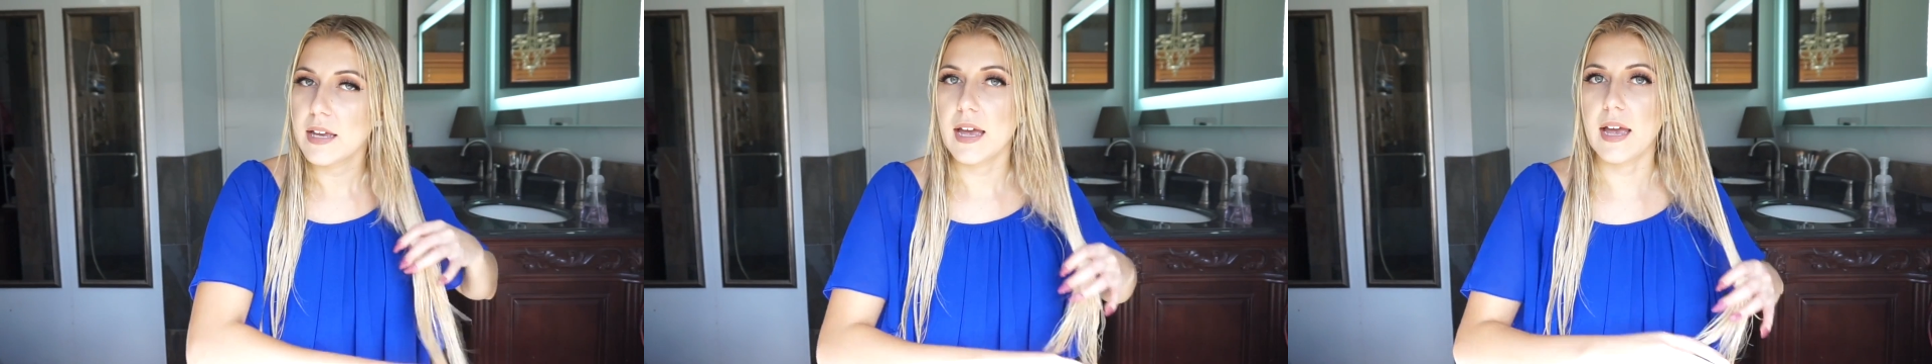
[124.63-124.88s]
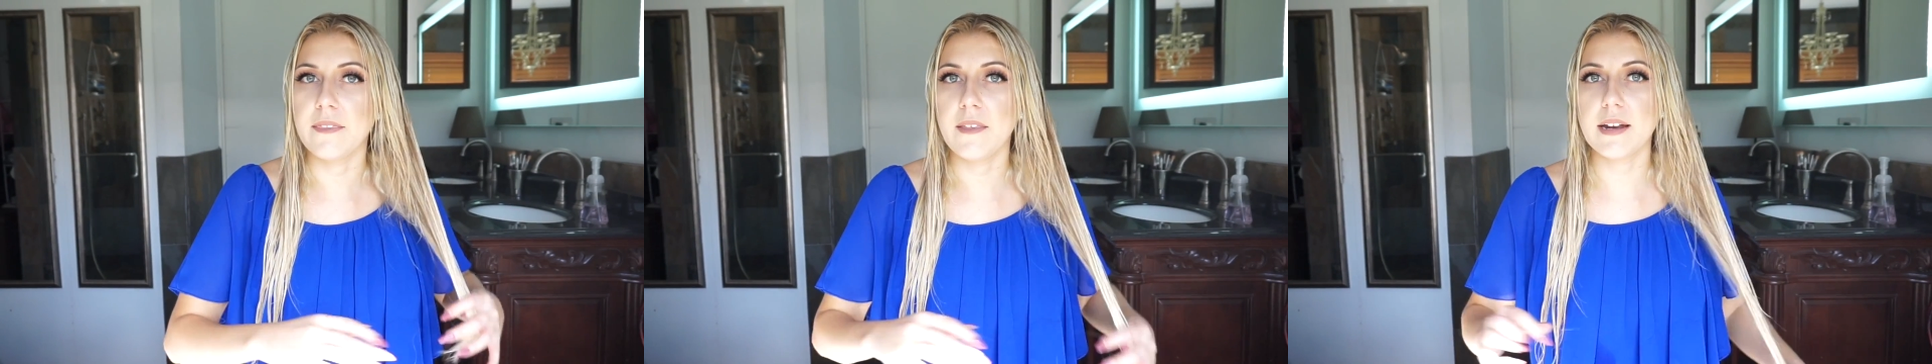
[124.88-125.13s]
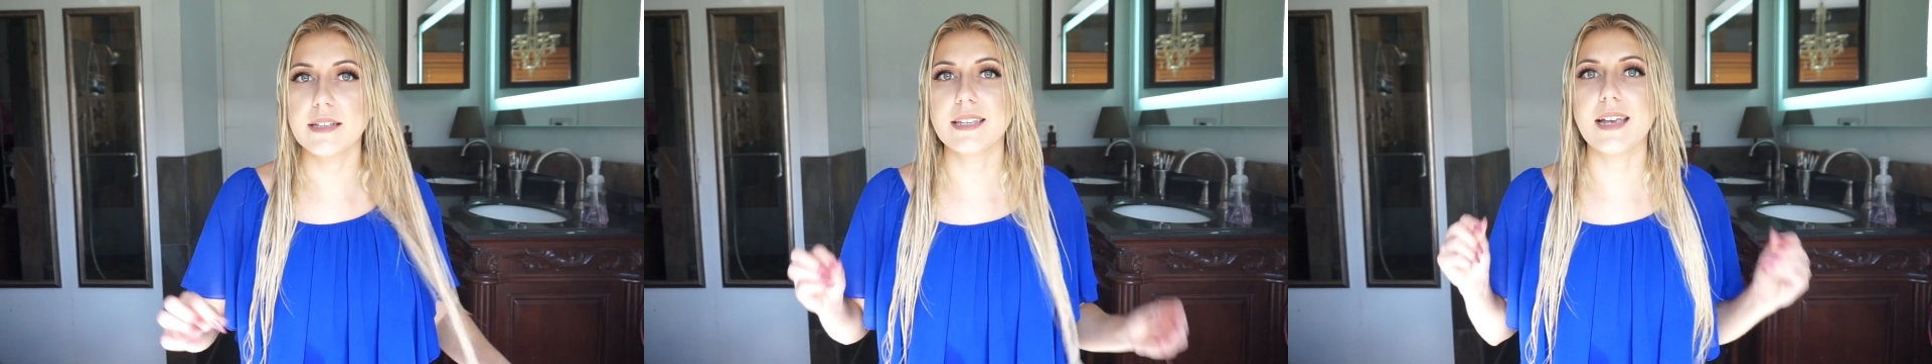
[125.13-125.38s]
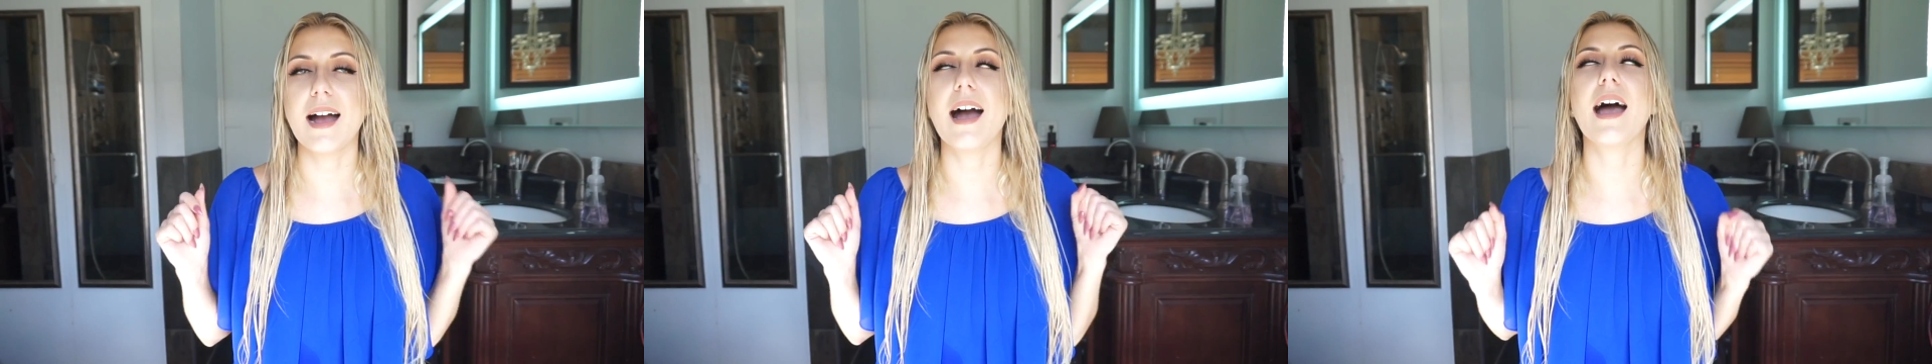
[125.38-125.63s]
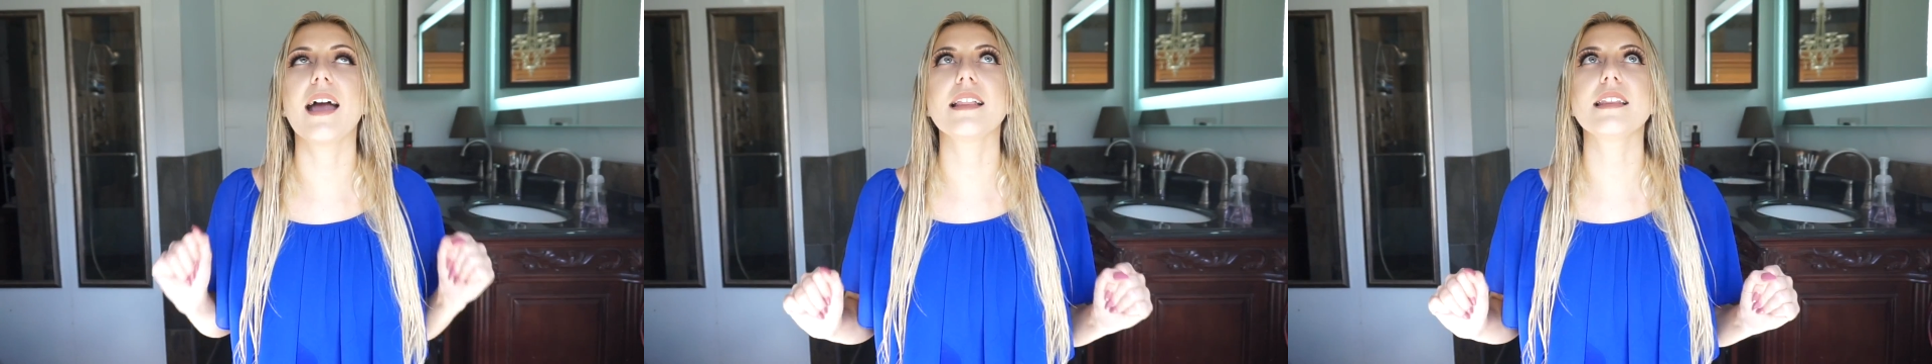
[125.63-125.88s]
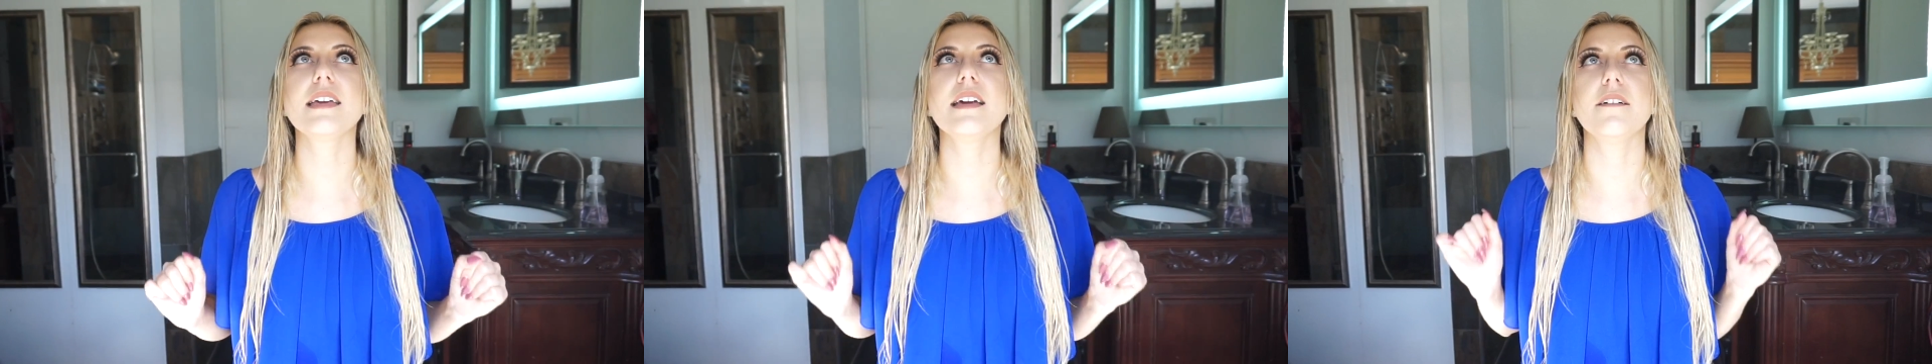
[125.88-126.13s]
and that is a
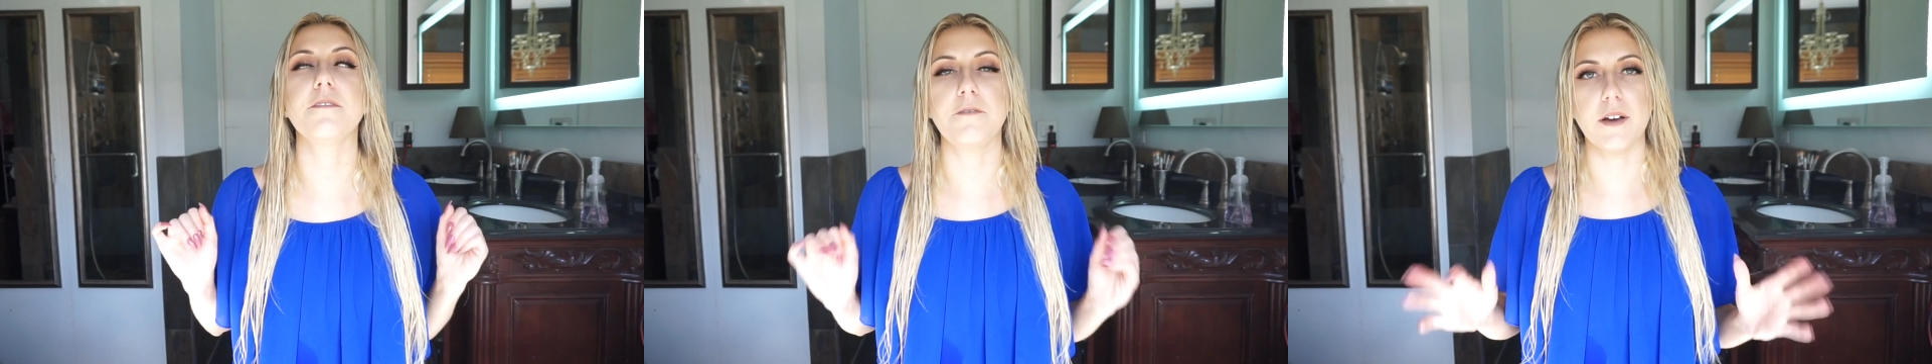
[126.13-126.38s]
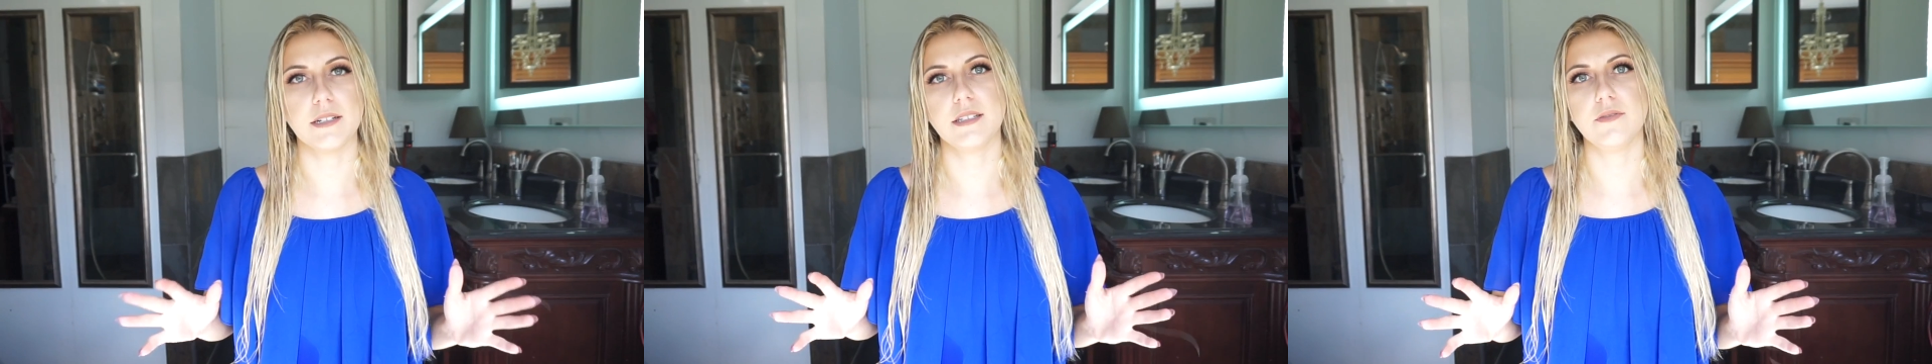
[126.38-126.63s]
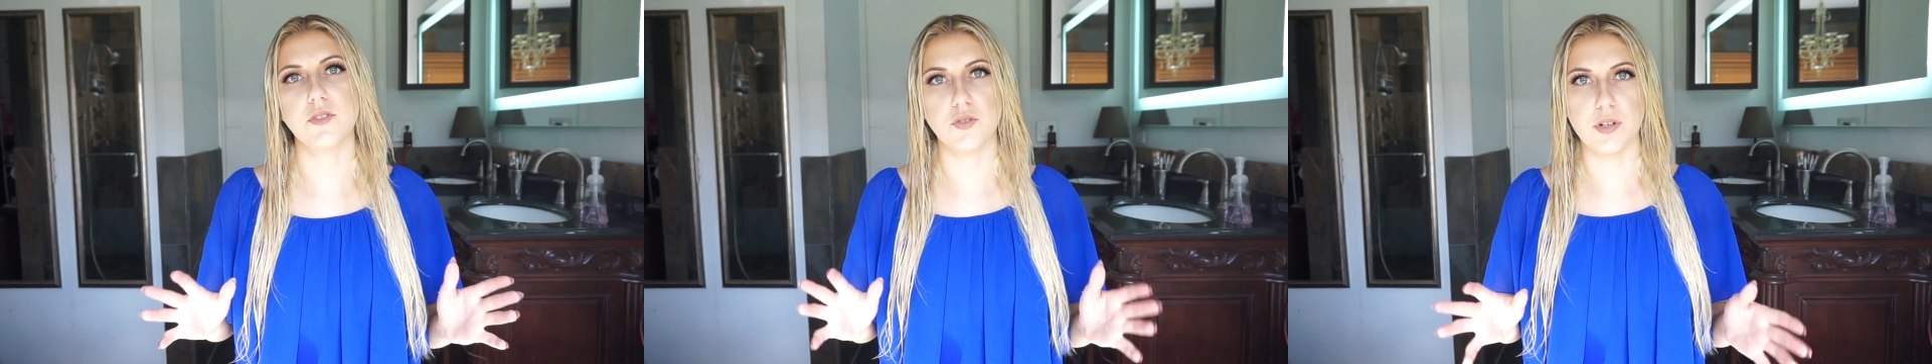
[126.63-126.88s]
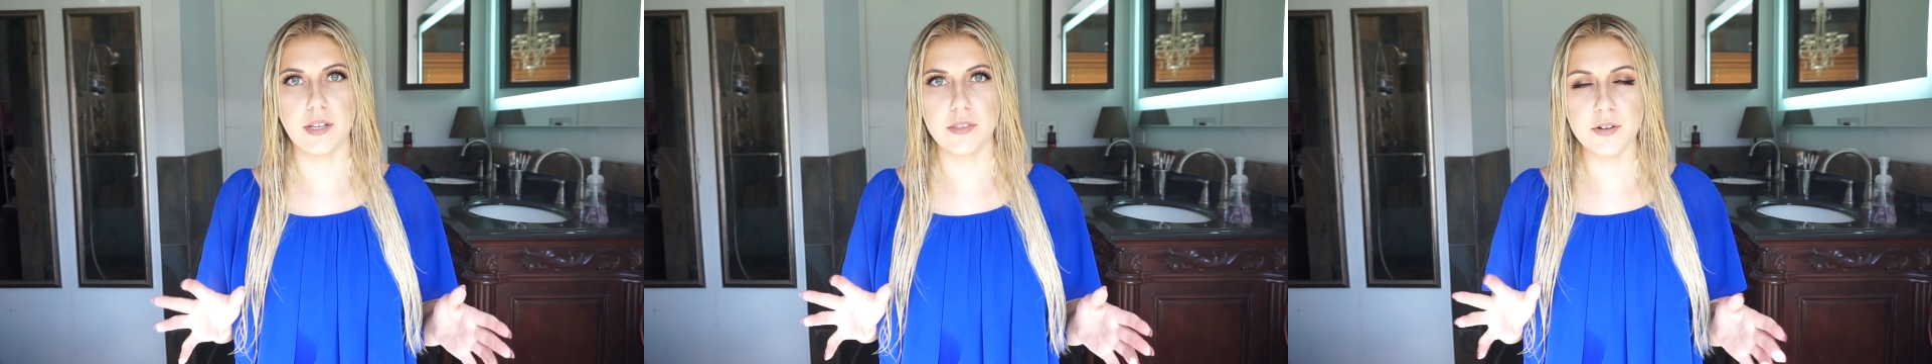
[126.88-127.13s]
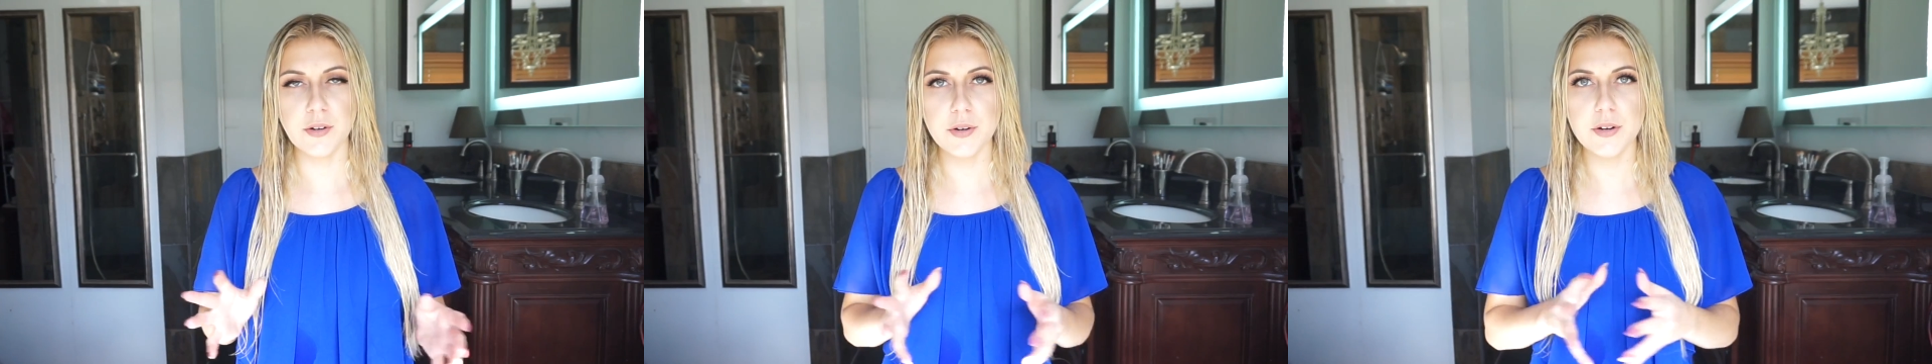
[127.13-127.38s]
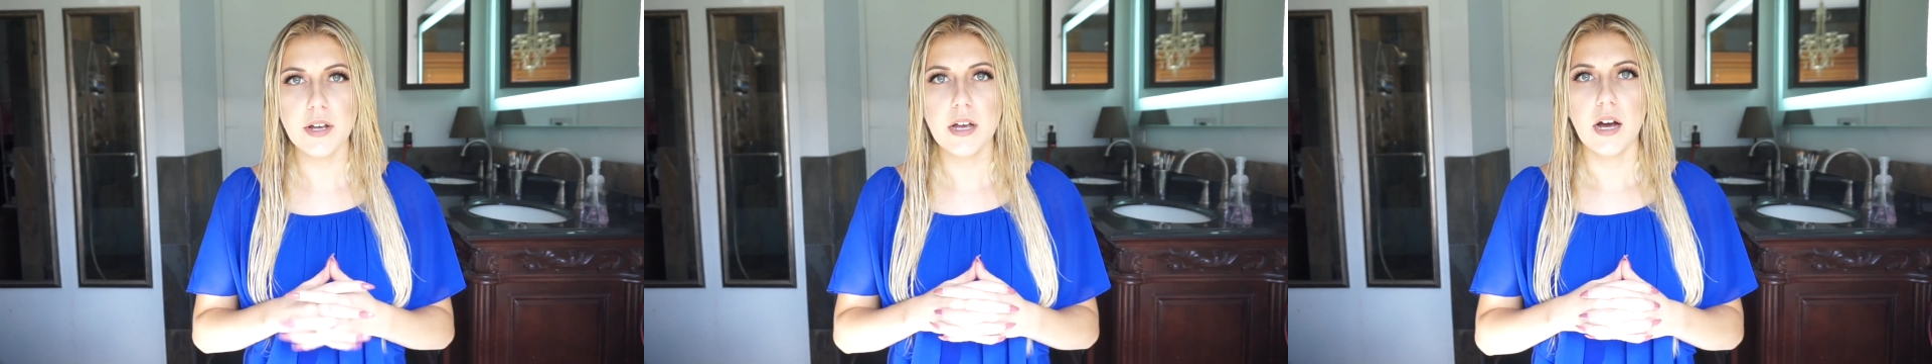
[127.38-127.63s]
highly effective strengthener.